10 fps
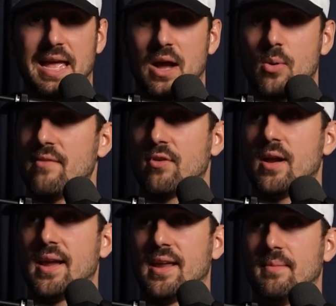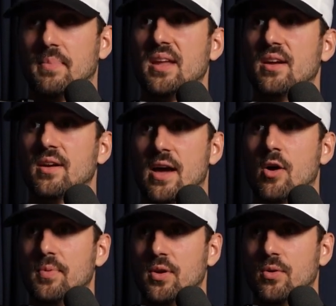however I can be here to
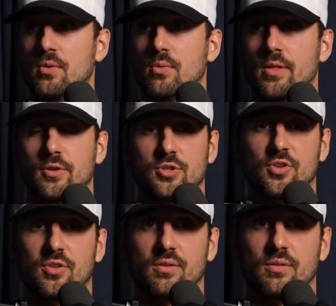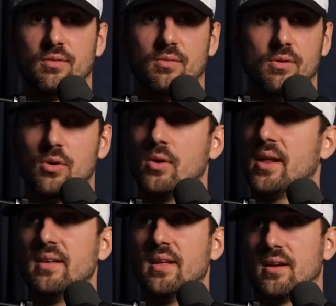help you, whether it's just we'll
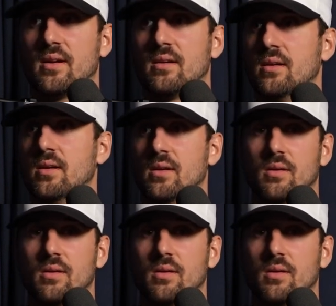go get dinner,